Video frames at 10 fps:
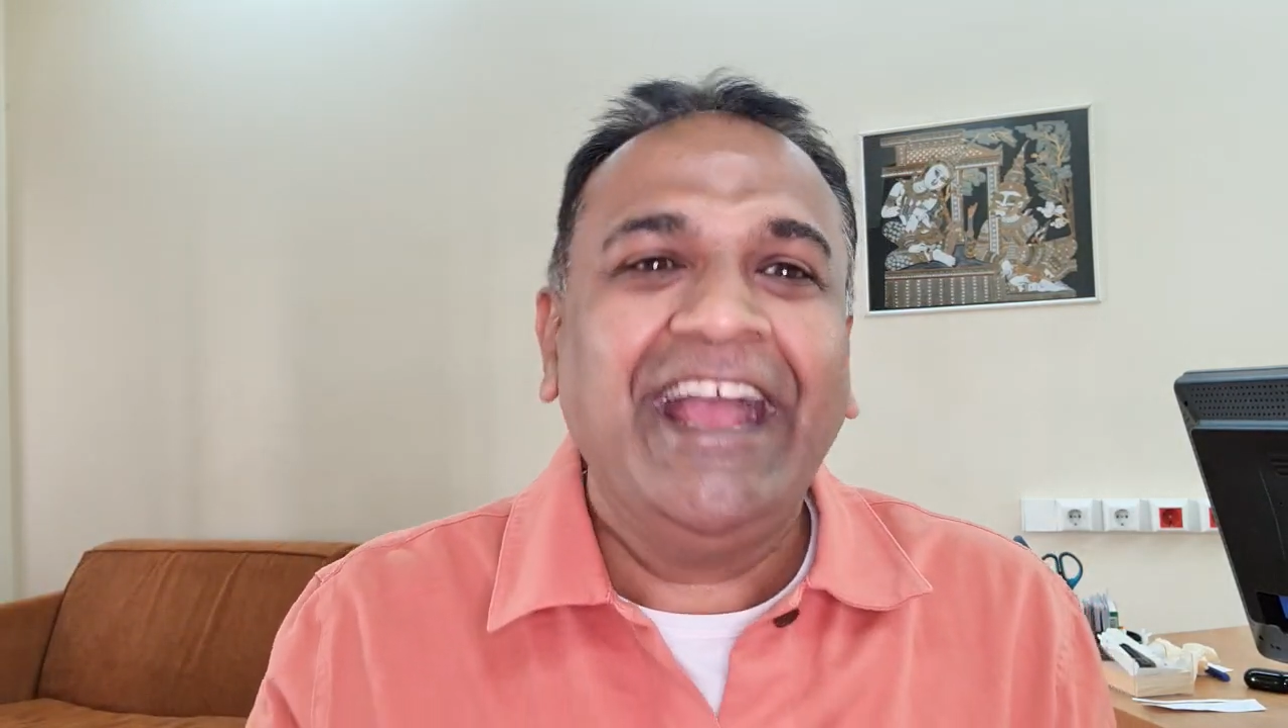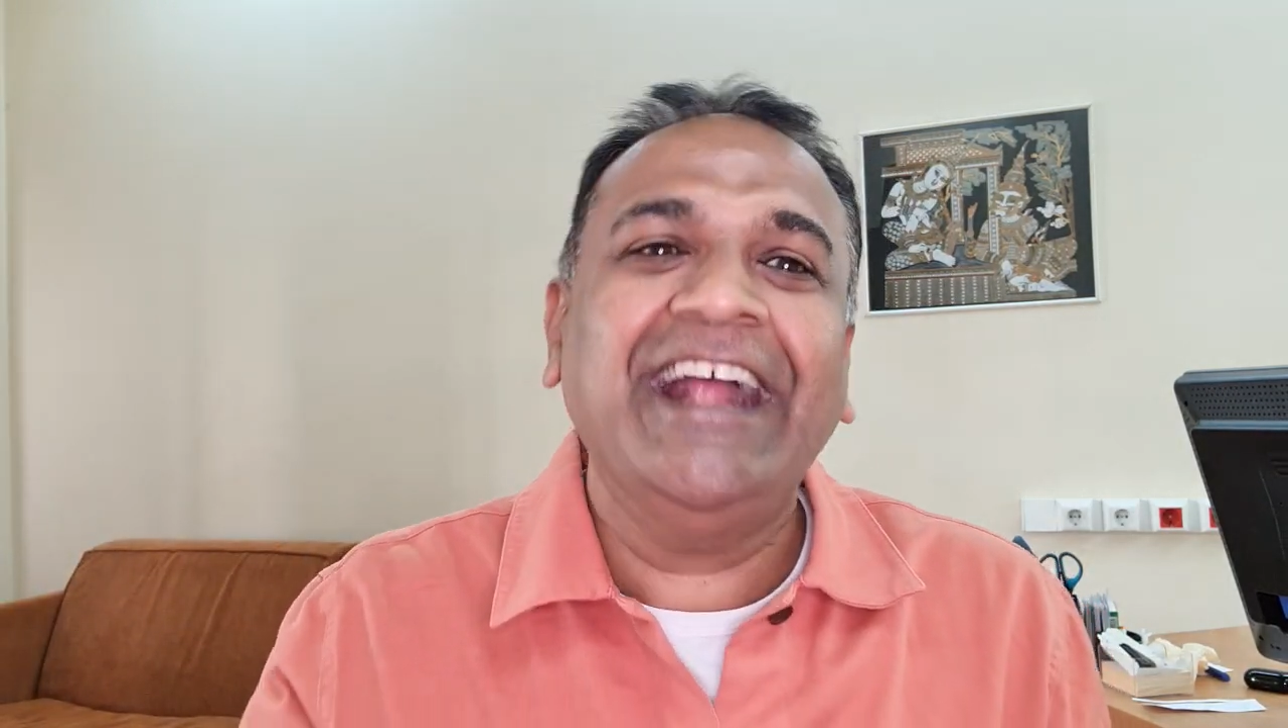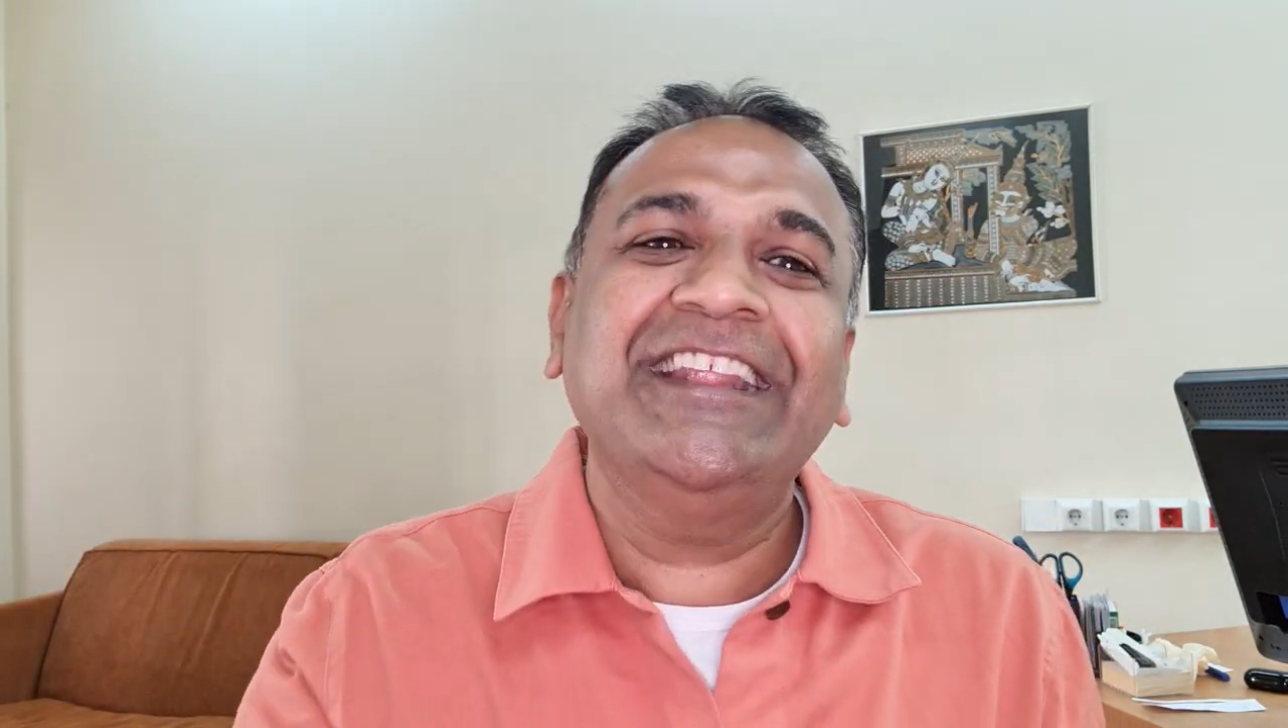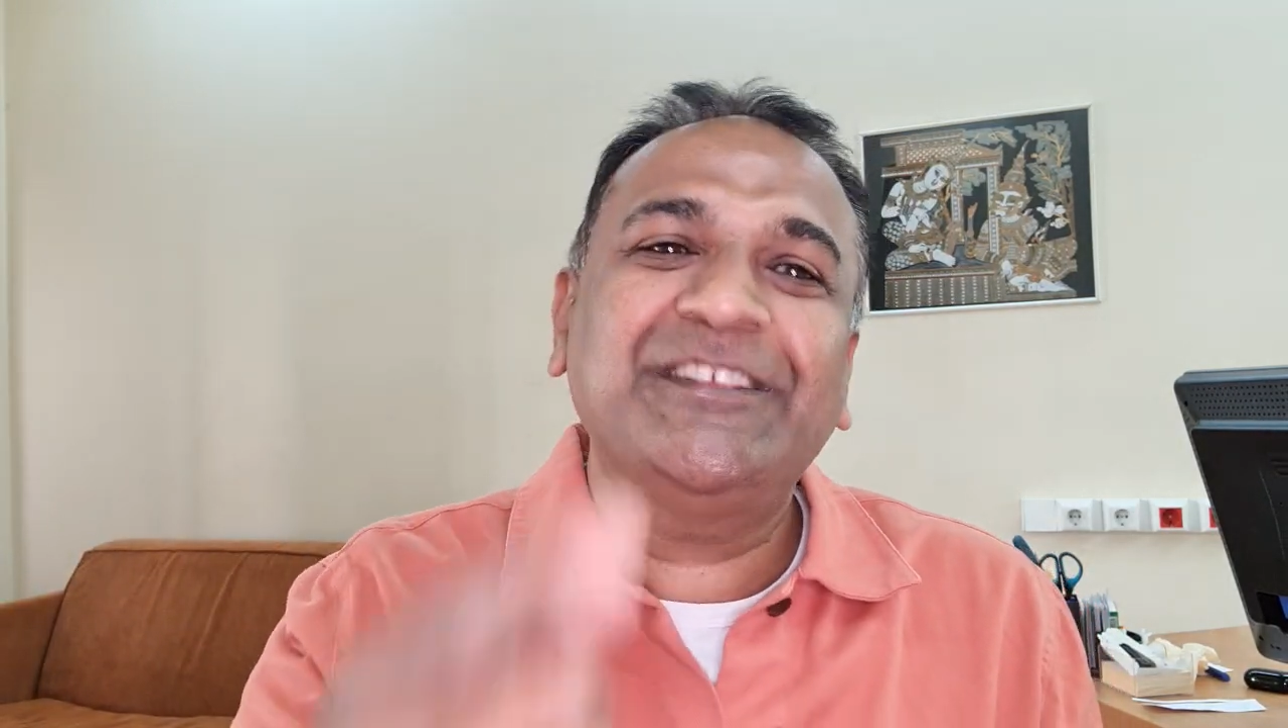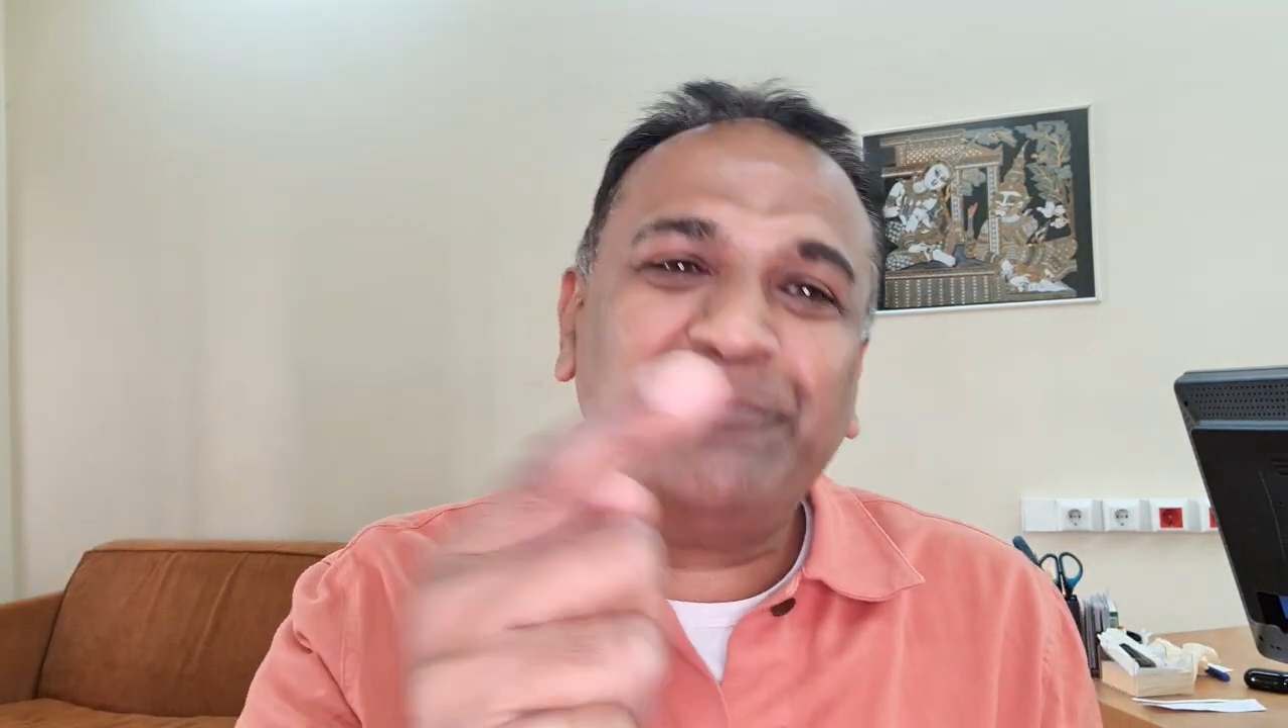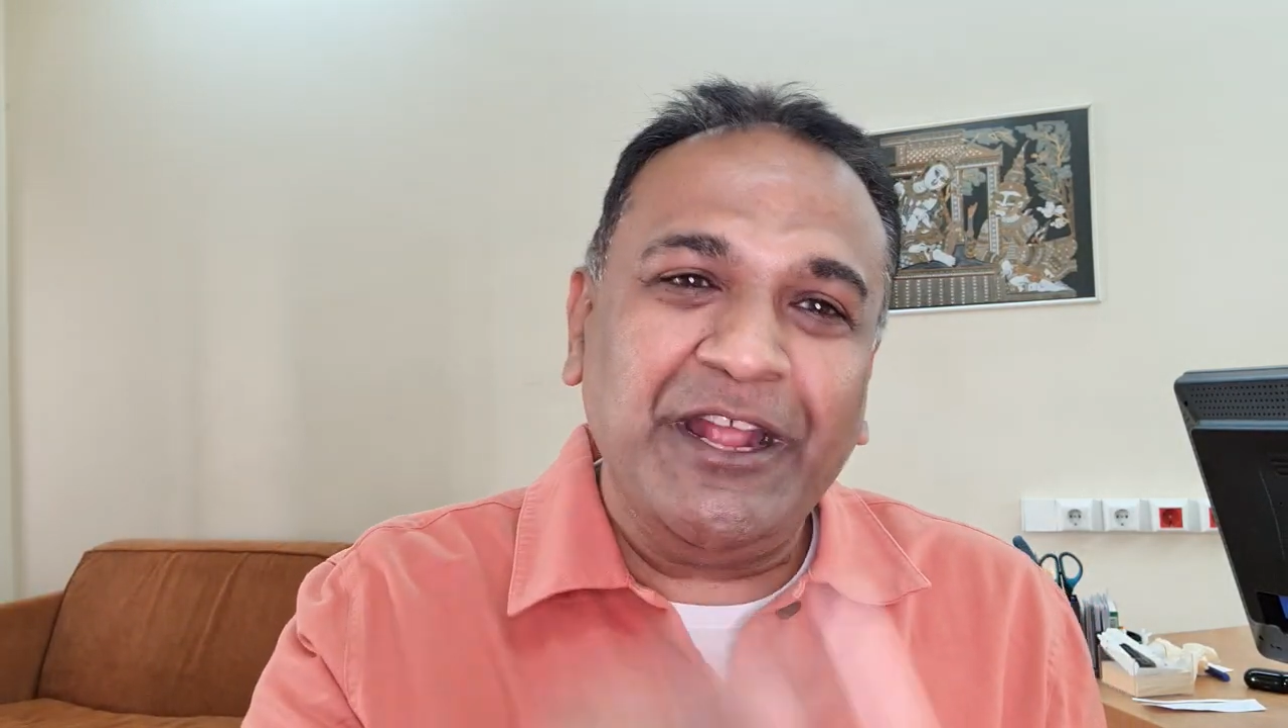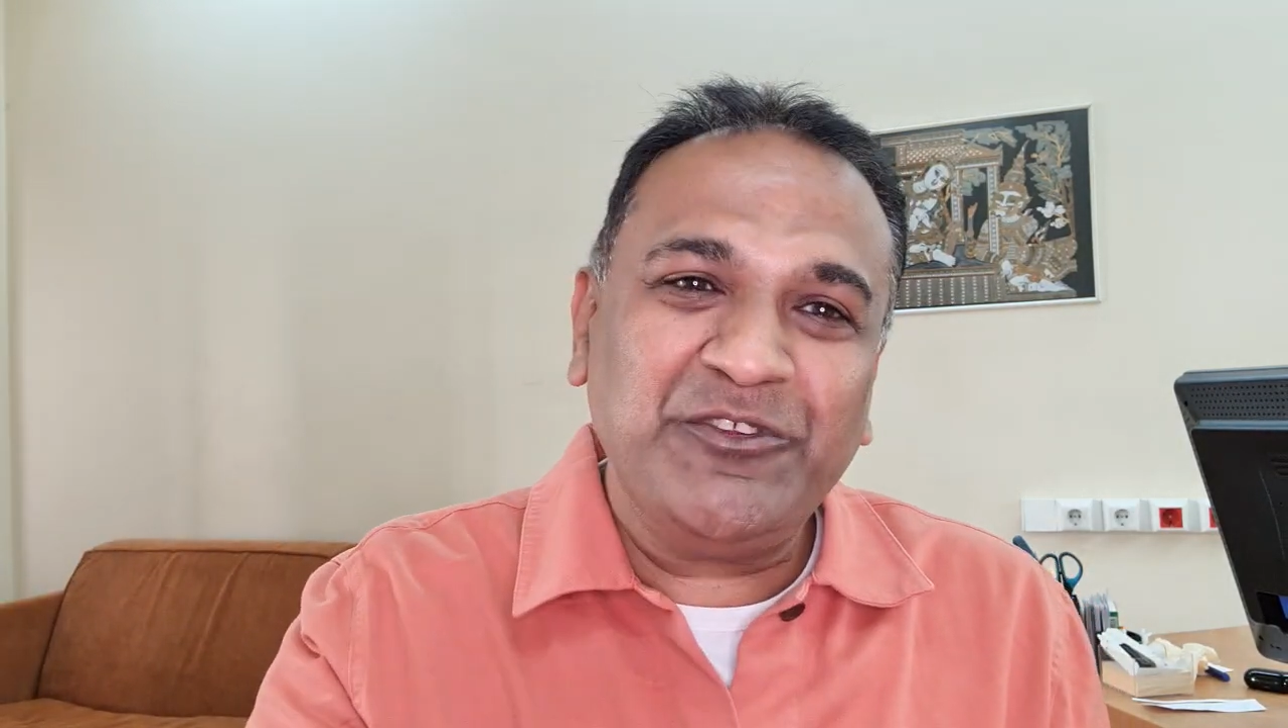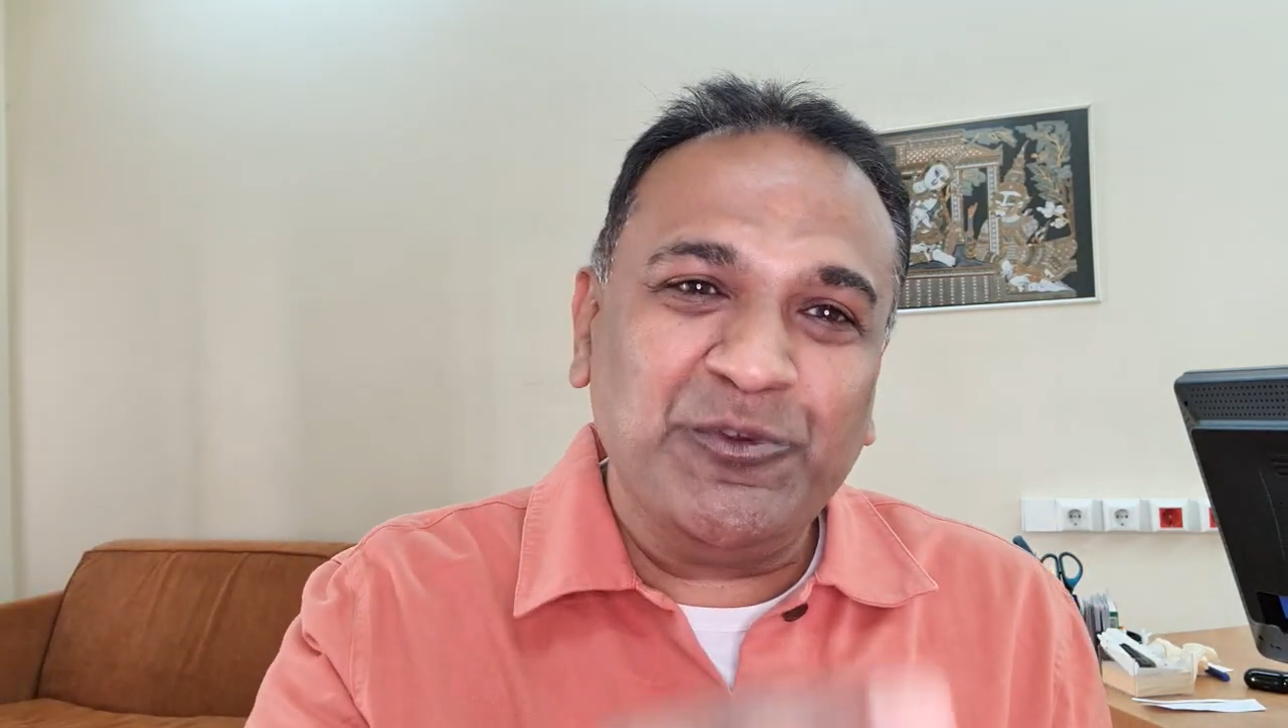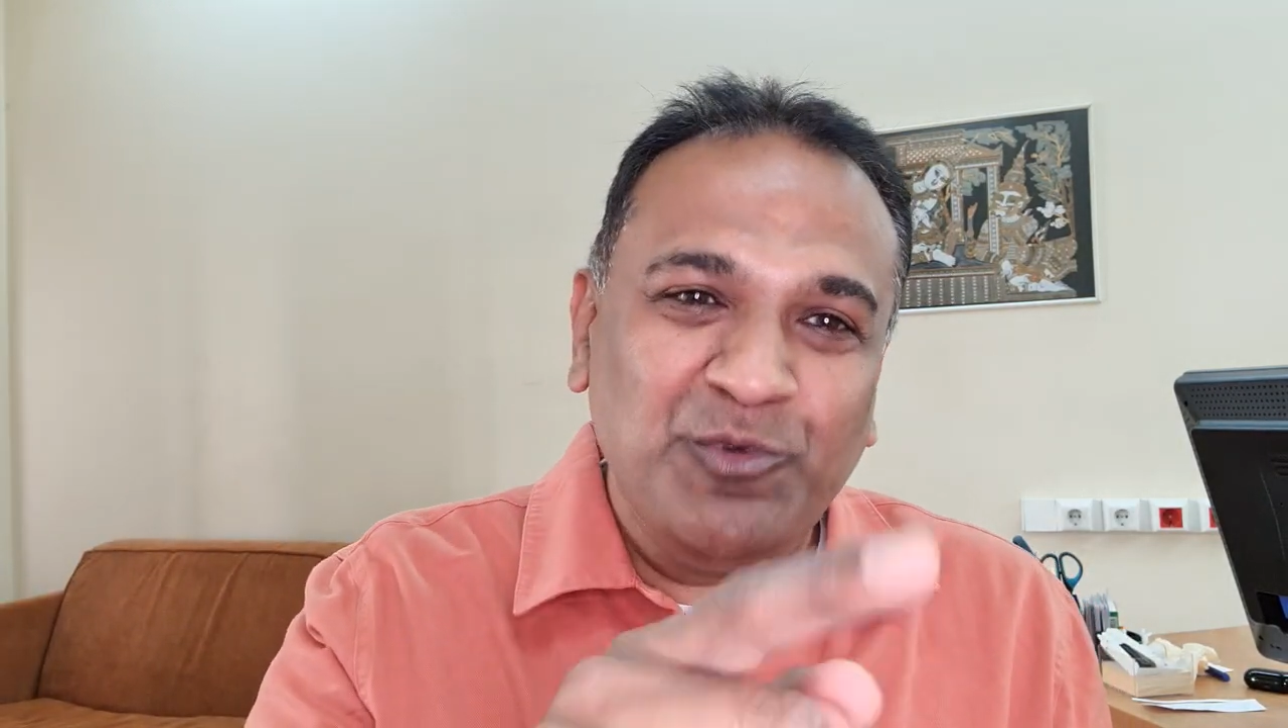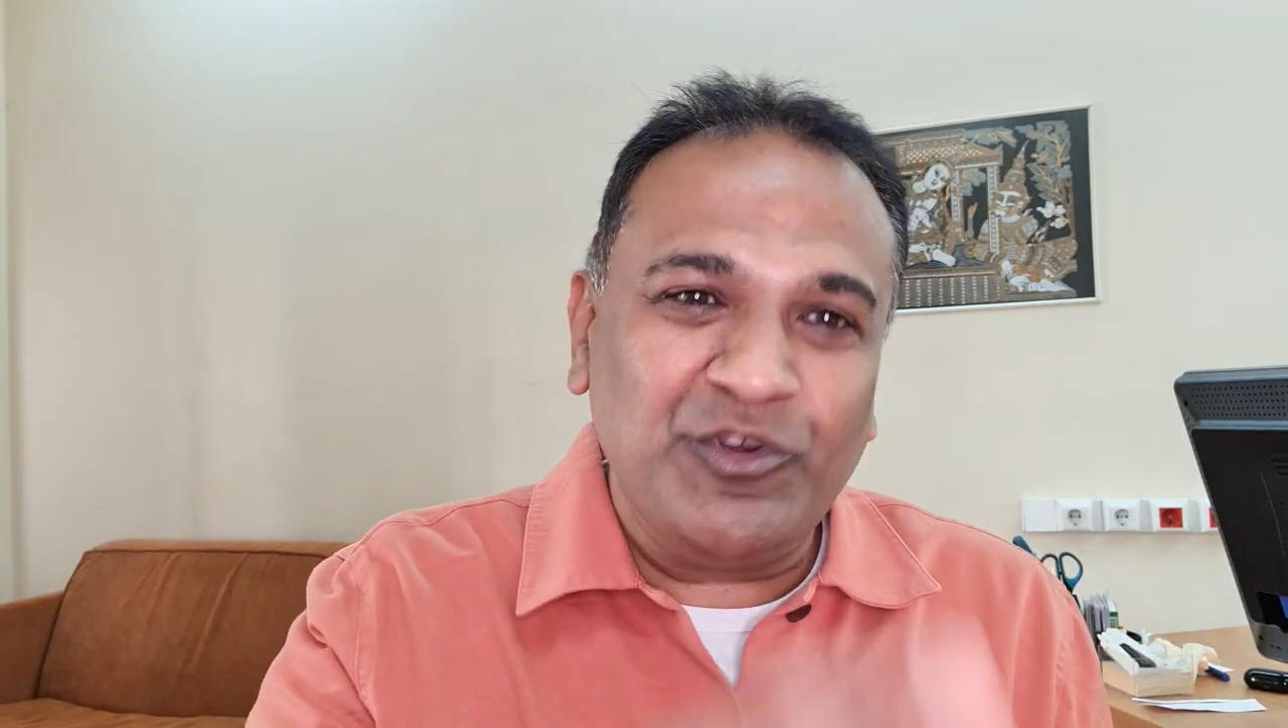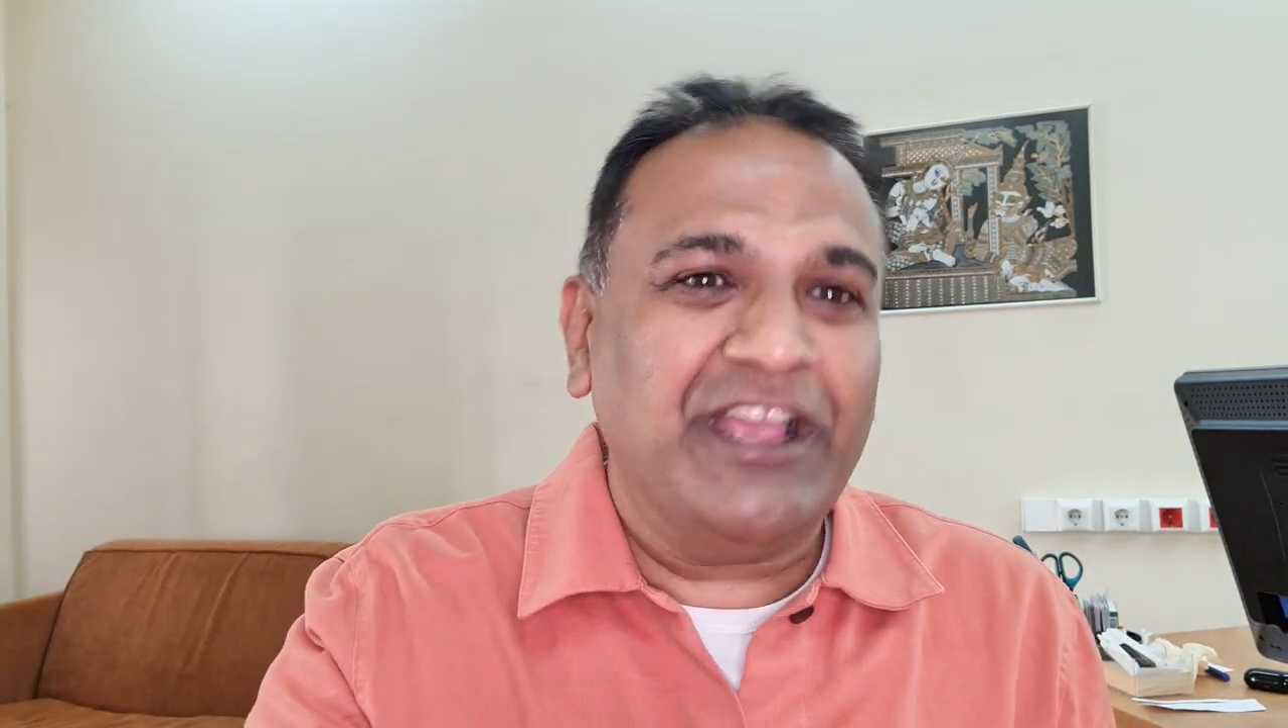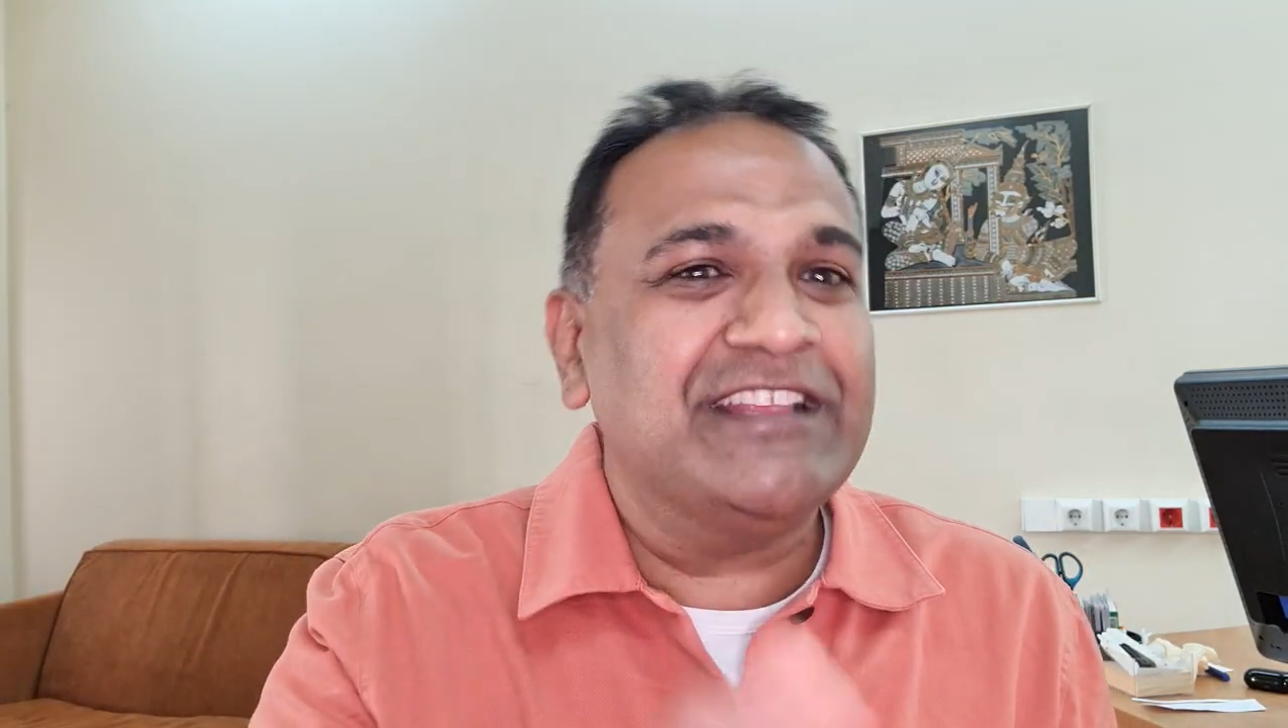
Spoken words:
And this price to book,